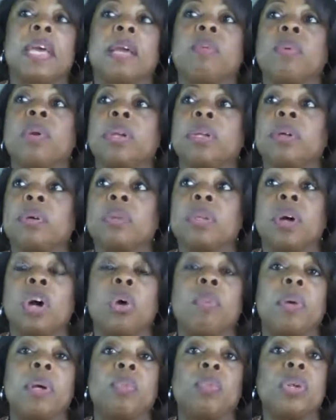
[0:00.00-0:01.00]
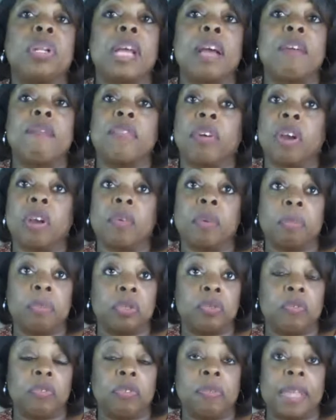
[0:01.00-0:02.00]
that we're in Oklahoma. We're not far
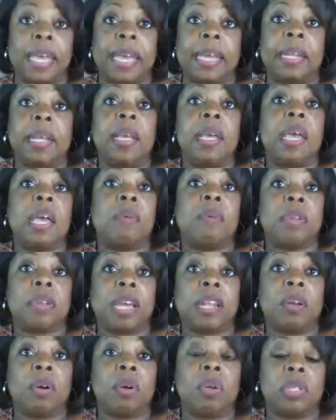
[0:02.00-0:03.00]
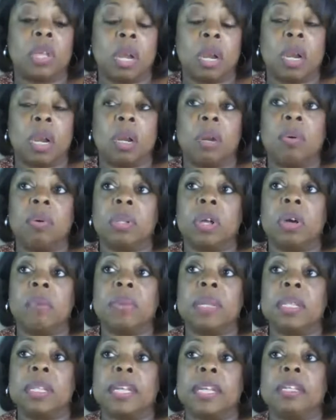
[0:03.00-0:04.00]
removed from that. And we got to hold our
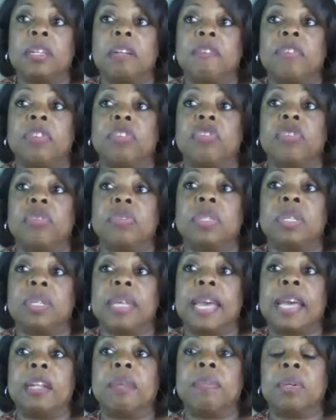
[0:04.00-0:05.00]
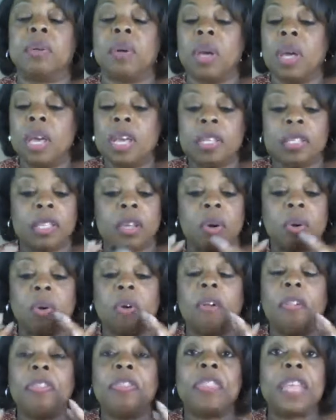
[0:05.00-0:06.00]
Oklahoma elected officials accountable.
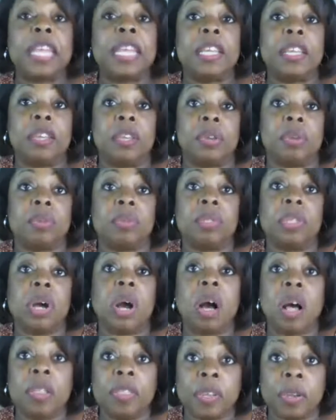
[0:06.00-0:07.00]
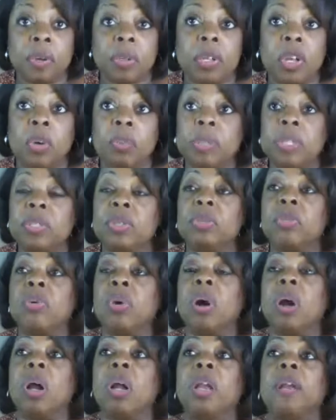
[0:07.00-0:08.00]
So thank you to all the Oklahomans
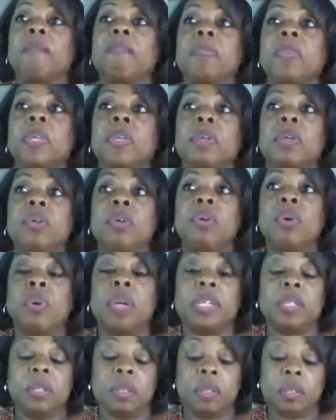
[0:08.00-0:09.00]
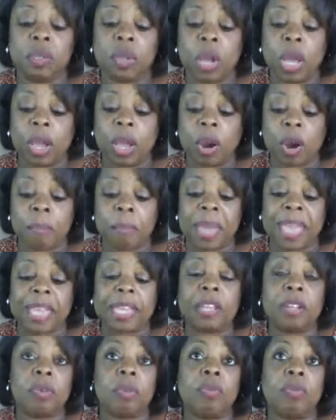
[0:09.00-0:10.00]
who are going to, are
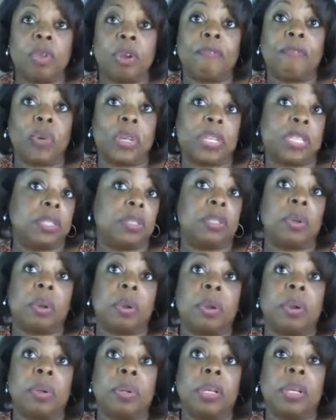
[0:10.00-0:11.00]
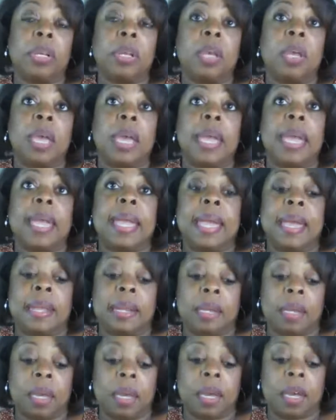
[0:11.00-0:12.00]
making their voices heard
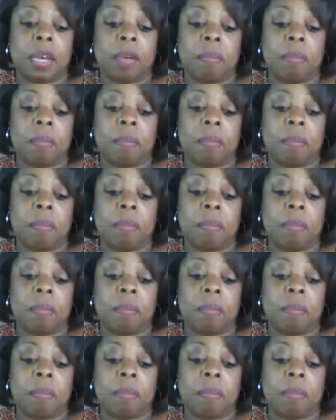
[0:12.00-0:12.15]
and